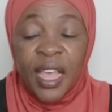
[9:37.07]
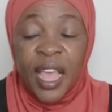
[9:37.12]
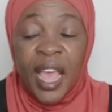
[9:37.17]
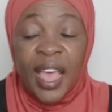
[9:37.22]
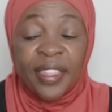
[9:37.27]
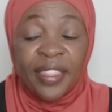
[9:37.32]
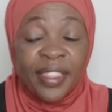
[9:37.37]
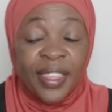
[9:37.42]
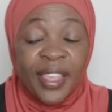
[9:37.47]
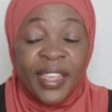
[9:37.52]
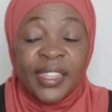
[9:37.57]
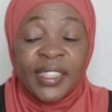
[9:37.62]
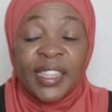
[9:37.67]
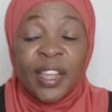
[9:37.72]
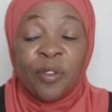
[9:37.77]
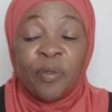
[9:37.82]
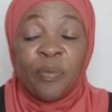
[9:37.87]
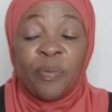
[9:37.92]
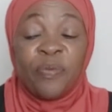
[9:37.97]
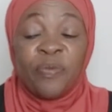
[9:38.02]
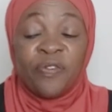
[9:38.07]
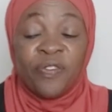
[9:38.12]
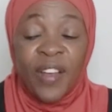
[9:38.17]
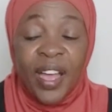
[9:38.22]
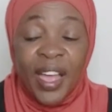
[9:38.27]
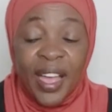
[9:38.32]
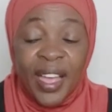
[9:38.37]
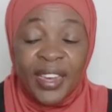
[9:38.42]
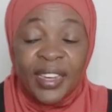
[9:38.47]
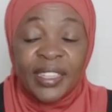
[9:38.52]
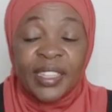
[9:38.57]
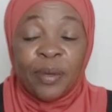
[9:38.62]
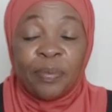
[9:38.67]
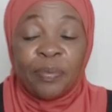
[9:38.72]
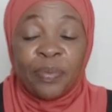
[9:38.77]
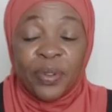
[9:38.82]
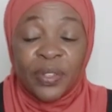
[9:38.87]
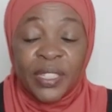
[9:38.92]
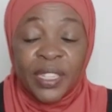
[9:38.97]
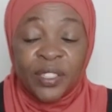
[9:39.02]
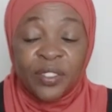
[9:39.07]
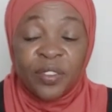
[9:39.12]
I think they'll find the process